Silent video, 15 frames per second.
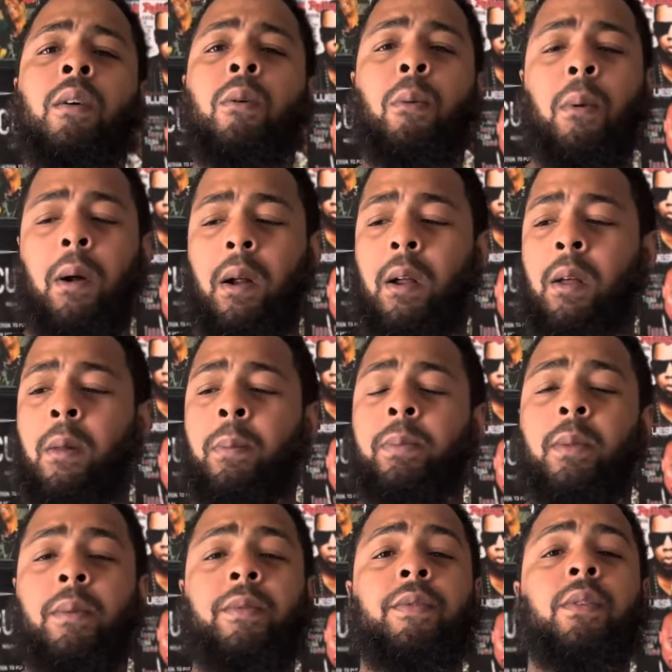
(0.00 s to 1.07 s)
where
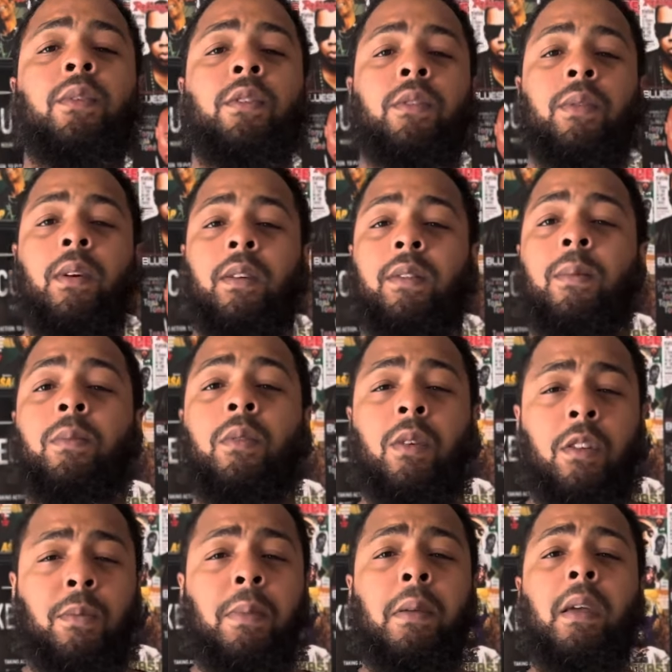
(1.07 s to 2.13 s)
them food trucks, them
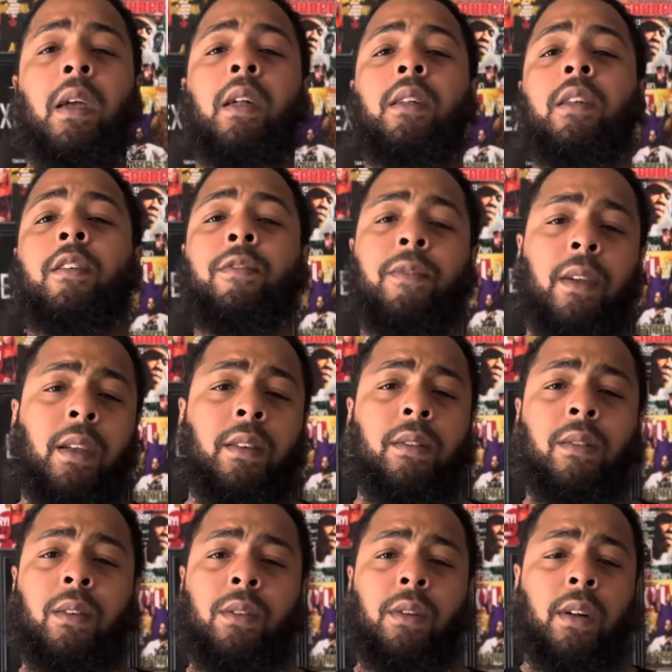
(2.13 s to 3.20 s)
joints be in your face.
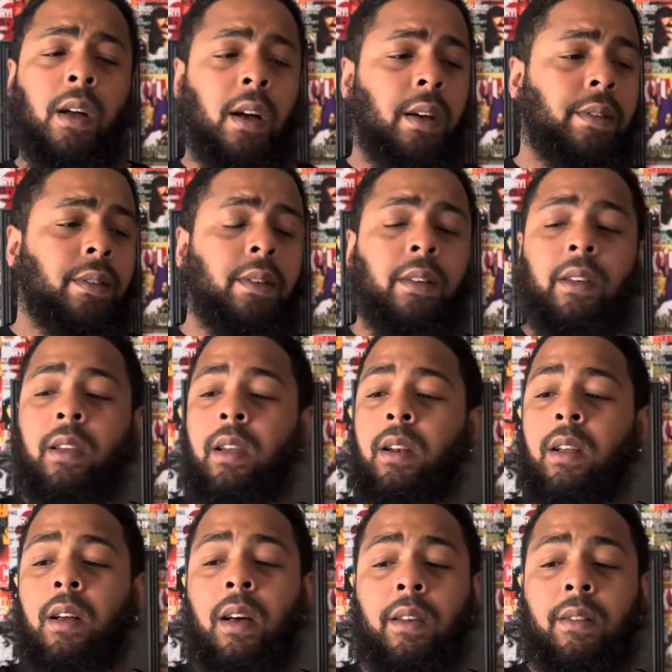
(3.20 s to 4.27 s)
So you constantly getting
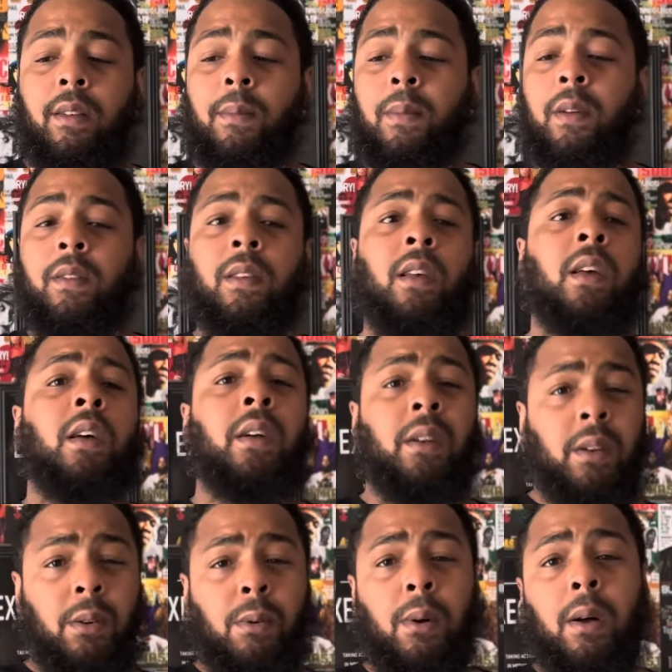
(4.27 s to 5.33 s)
customers,
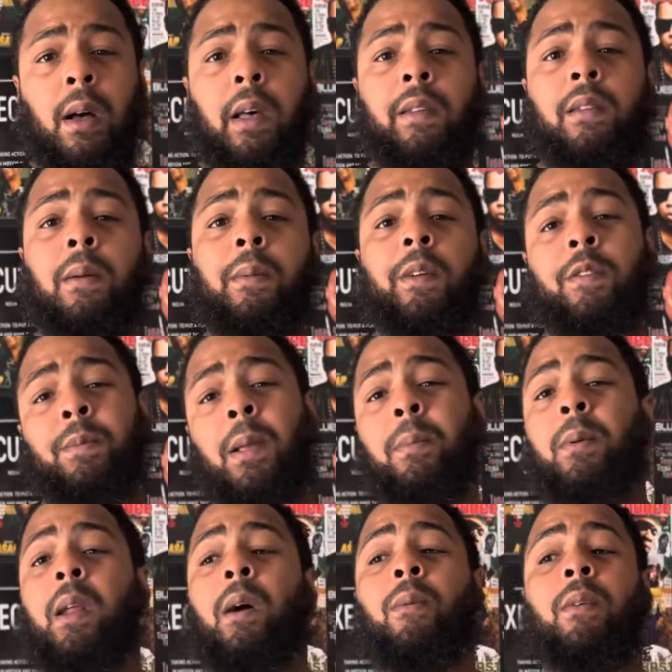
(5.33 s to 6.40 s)
new customers,
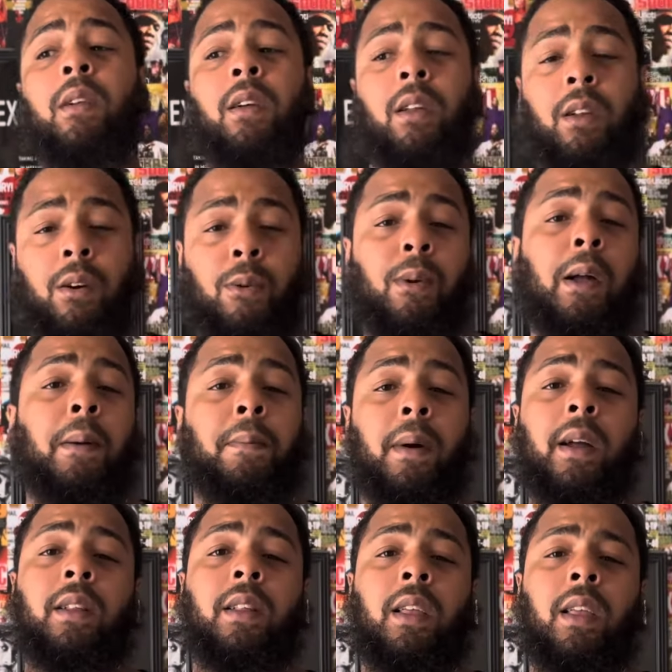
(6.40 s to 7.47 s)
people that want to get a quick
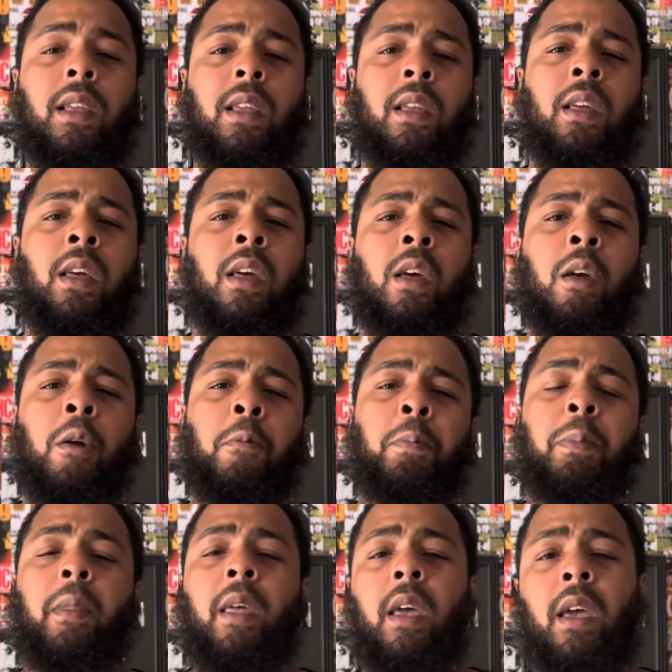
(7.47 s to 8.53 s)
bite to eat.
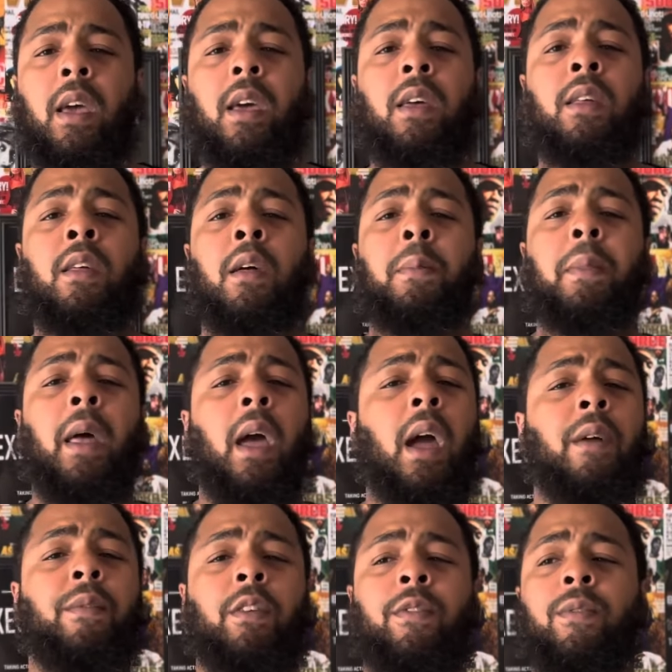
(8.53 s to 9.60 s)
And the
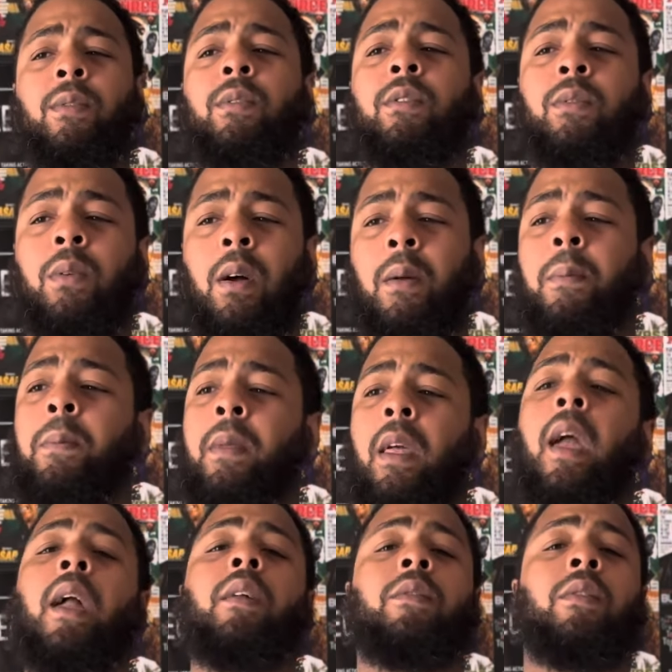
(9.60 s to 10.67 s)
average food truck
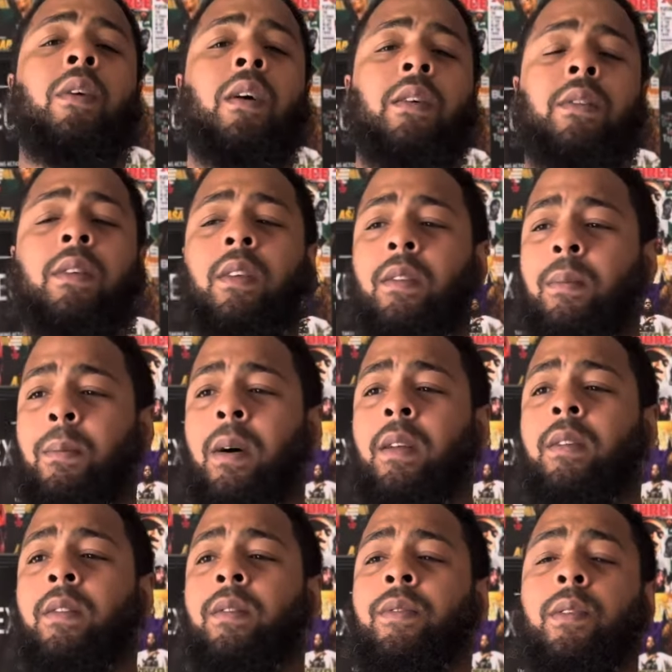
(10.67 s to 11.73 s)
ain't charging as
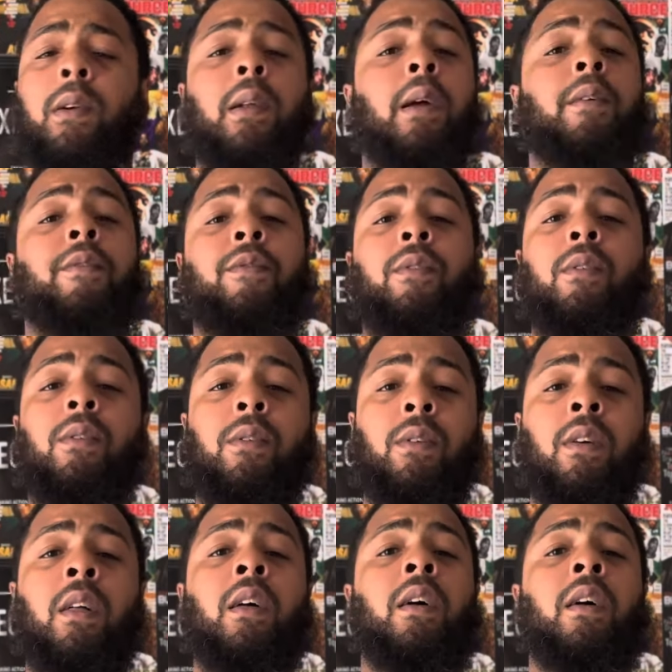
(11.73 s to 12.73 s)
much for their food